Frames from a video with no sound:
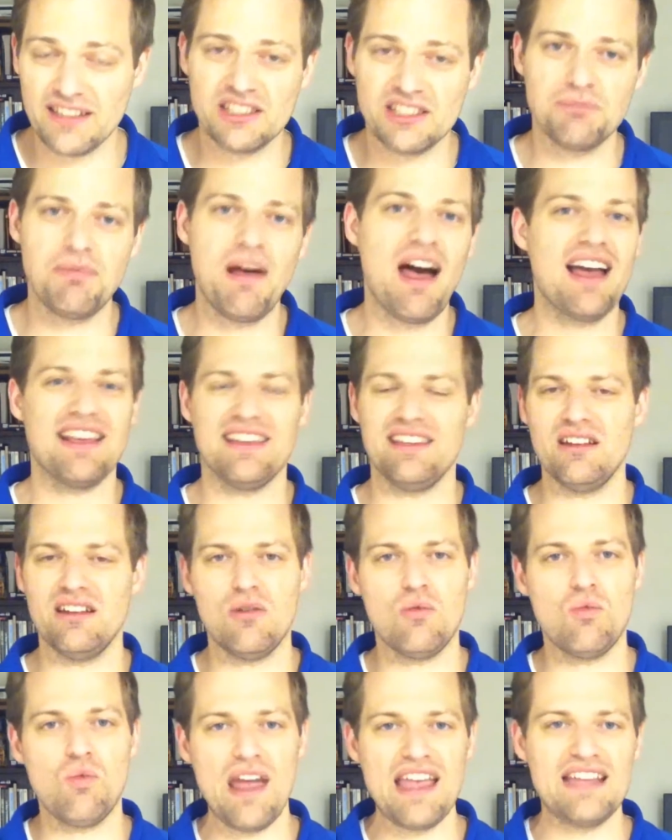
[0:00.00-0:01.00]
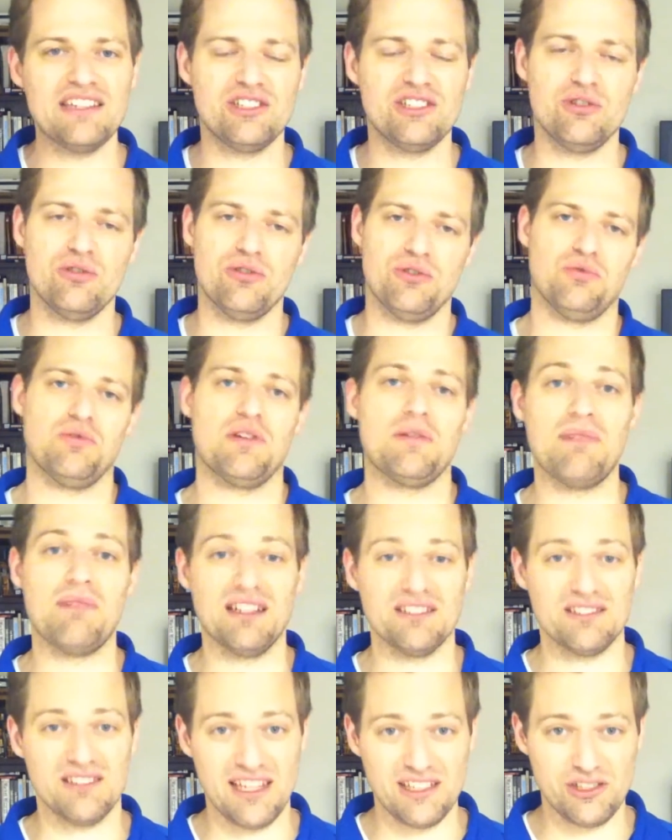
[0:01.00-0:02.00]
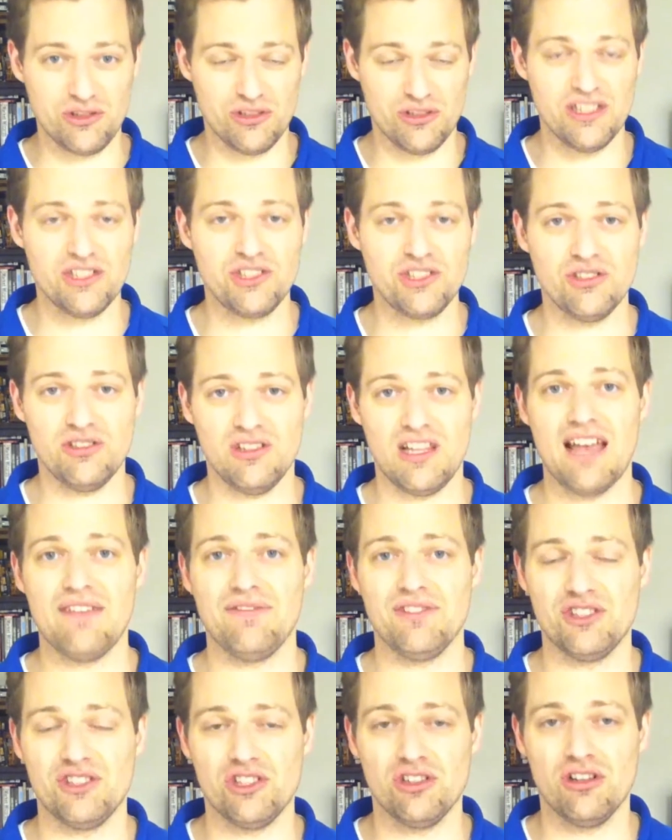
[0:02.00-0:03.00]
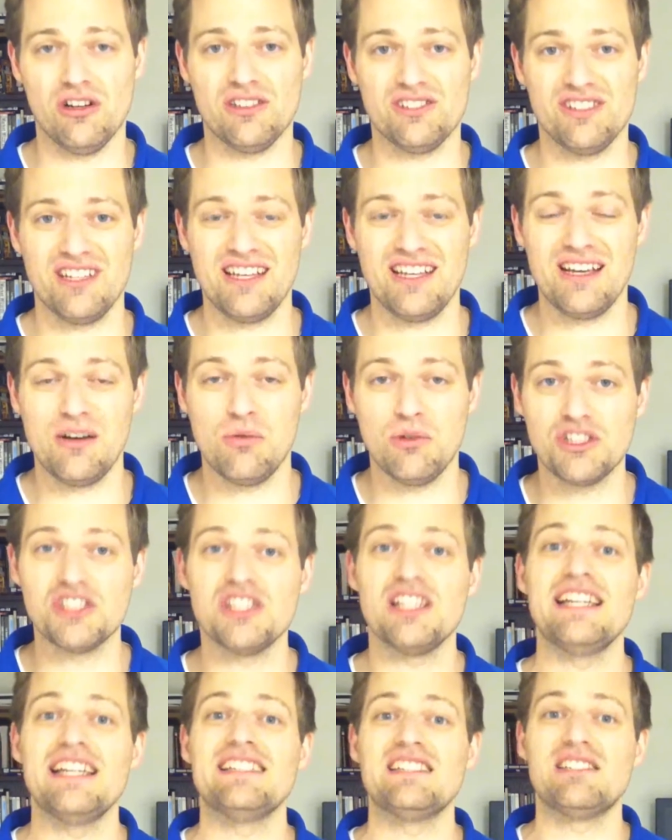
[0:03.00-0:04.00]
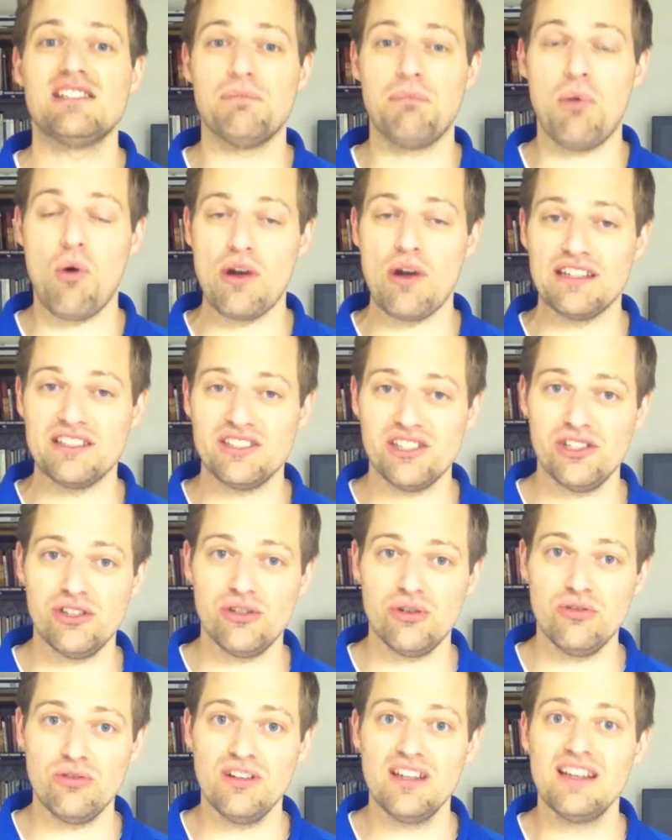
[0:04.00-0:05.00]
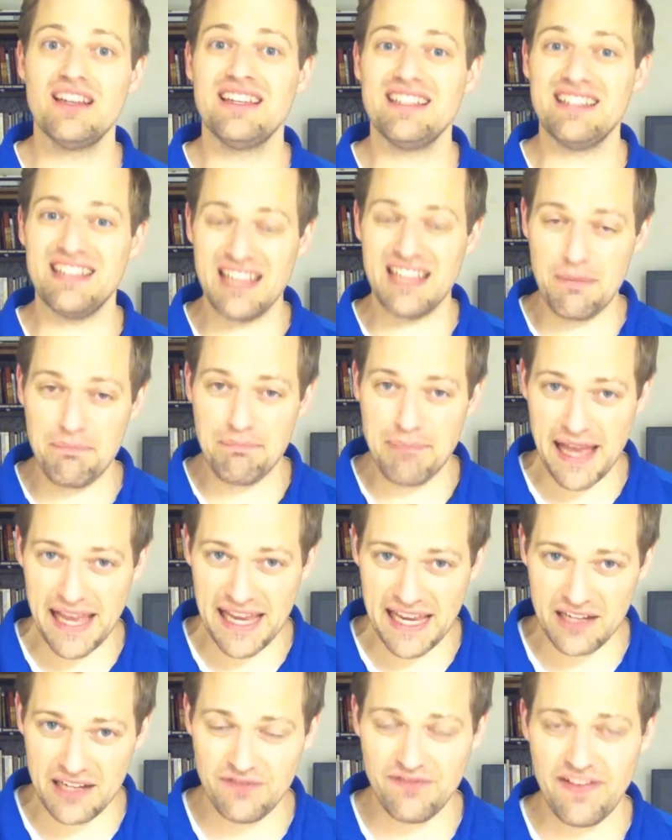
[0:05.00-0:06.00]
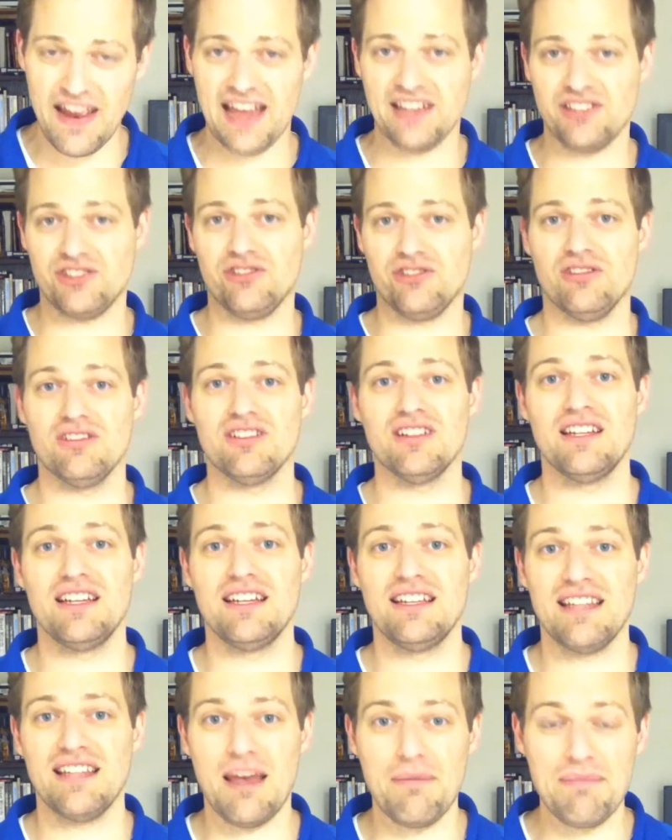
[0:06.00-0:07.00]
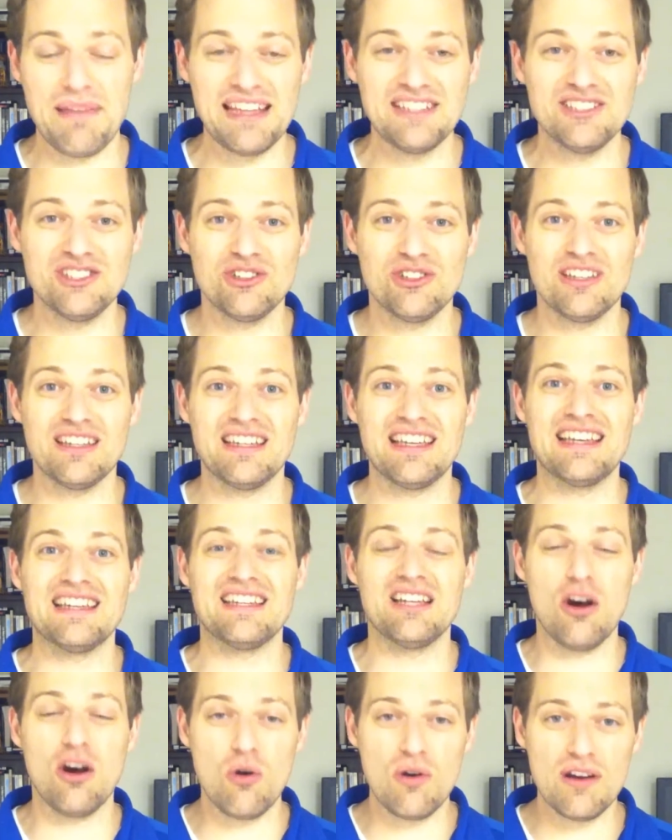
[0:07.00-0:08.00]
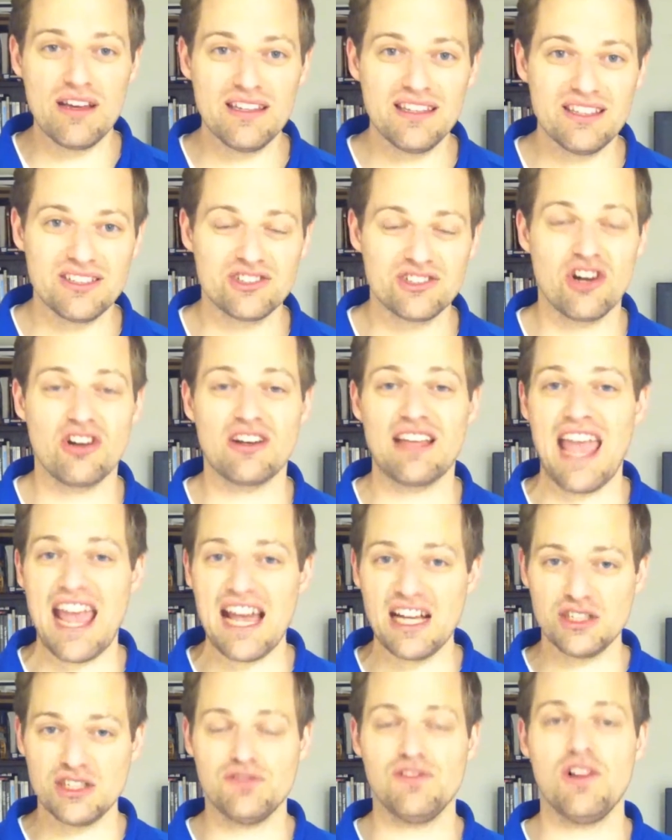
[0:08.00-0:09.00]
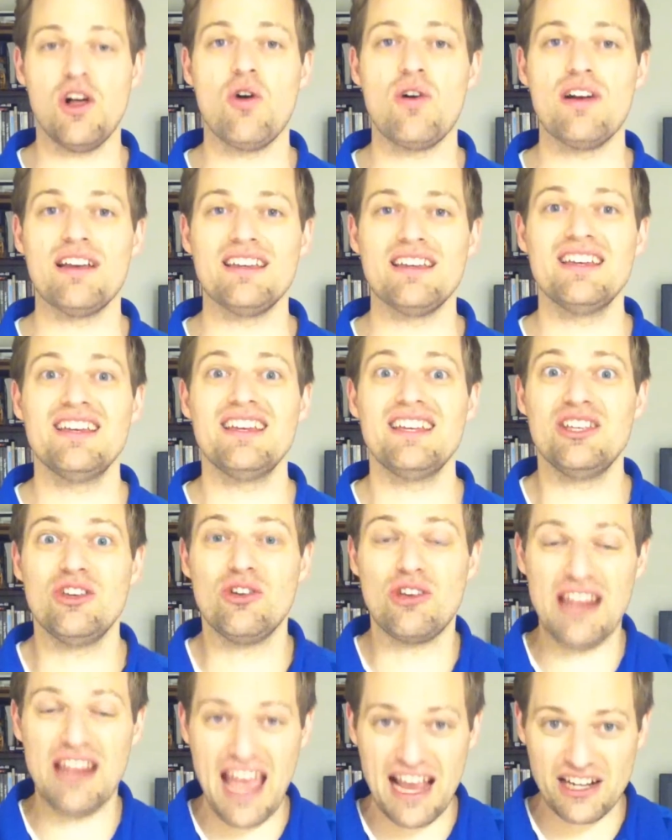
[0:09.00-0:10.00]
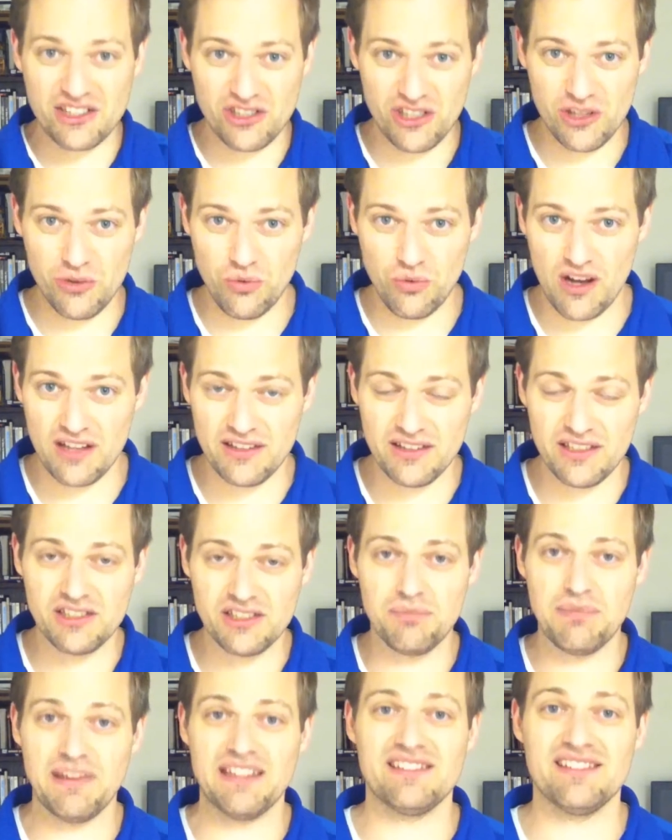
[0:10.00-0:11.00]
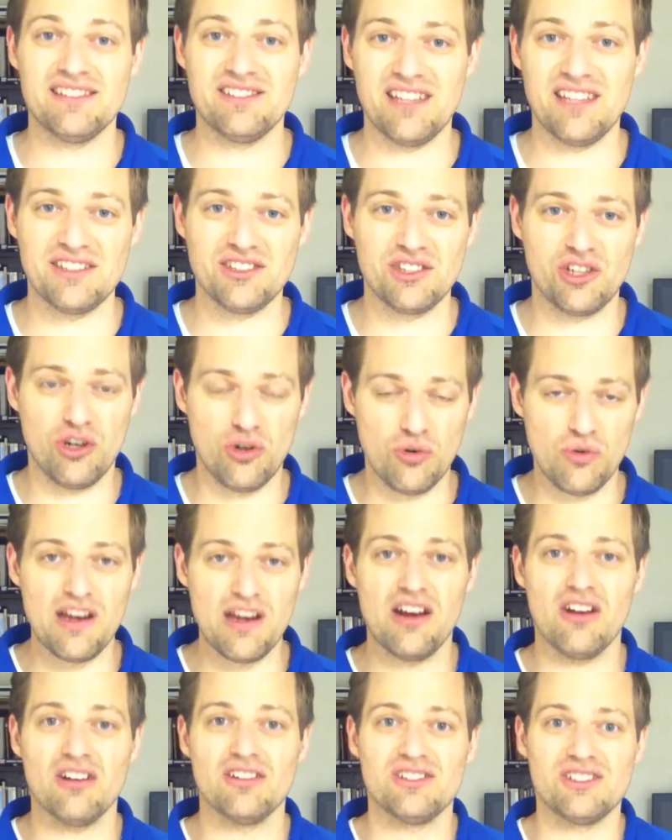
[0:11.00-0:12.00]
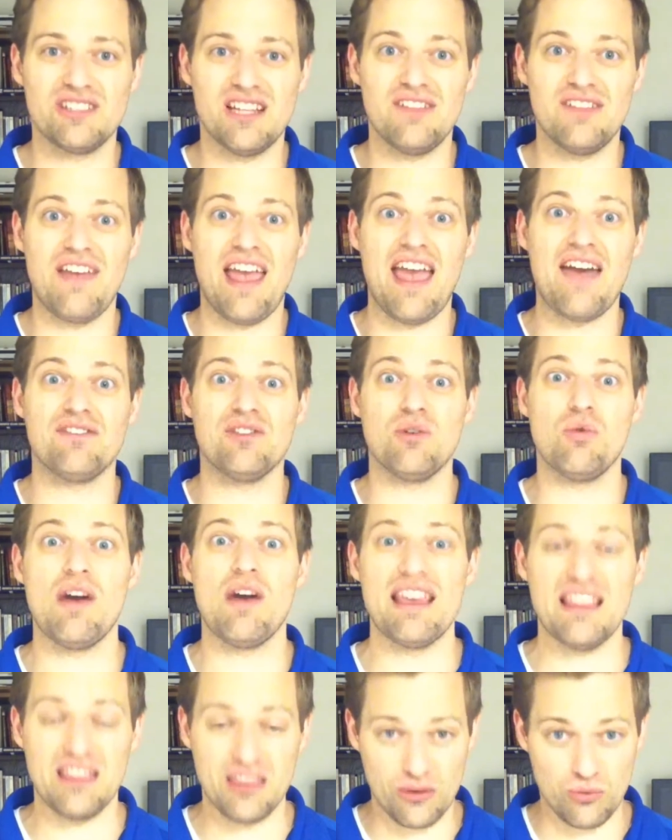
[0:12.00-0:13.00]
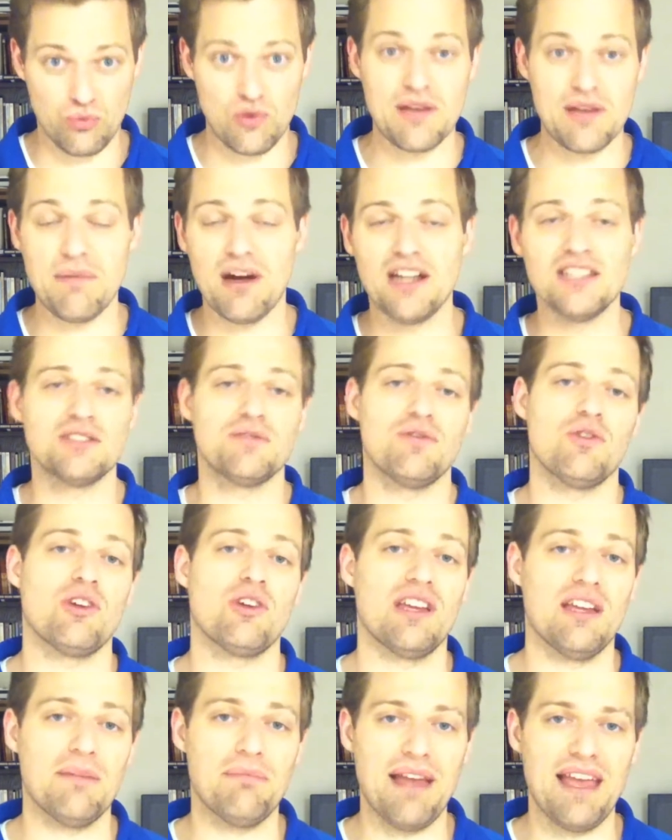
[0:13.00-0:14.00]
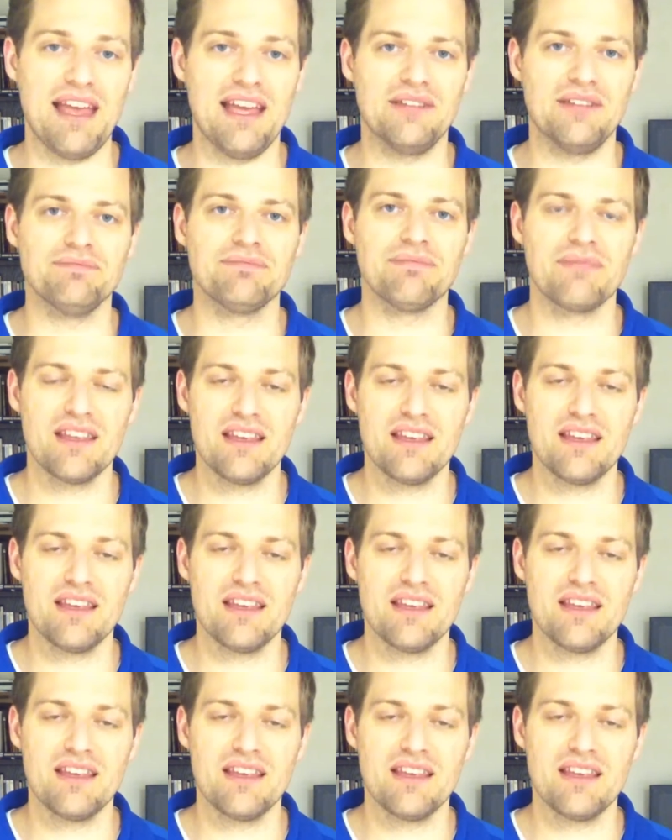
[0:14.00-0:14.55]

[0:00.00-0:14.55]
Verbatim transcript: on the spot. You don't wait two or three months like traditional life insurance, which leads to point two, you get paid faster. That means you can get going, you start cash flowing, you can actually run this business as a career instead of have to wait three months for you to get paid.